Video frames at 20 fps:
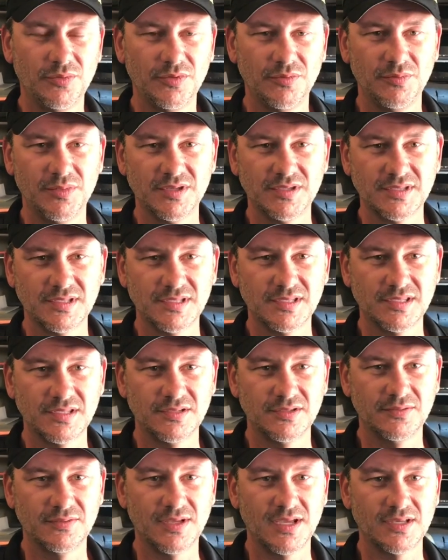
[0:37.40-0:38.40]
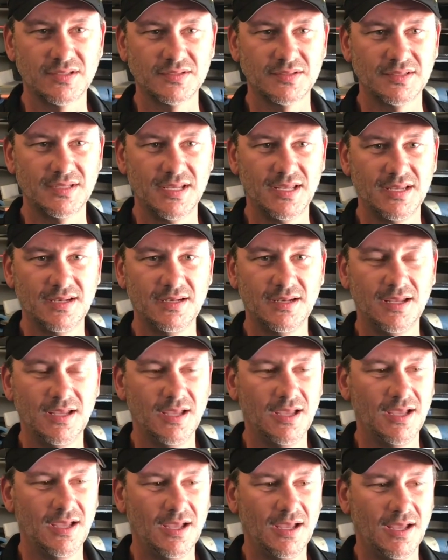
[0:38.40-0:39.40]
the business in two thousand ten.
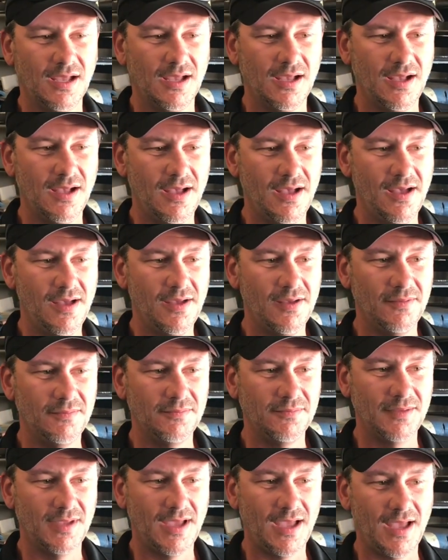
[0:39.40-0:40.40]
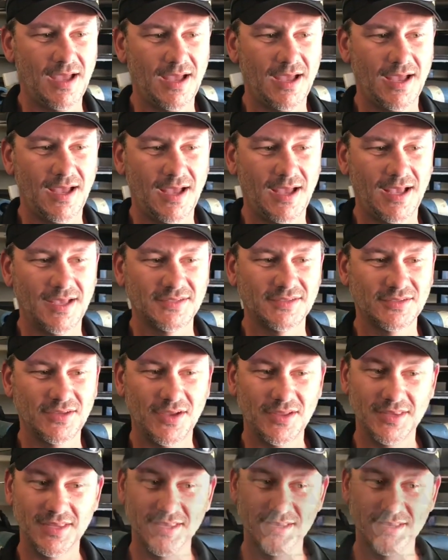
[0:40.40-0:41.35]
Uh, I saw the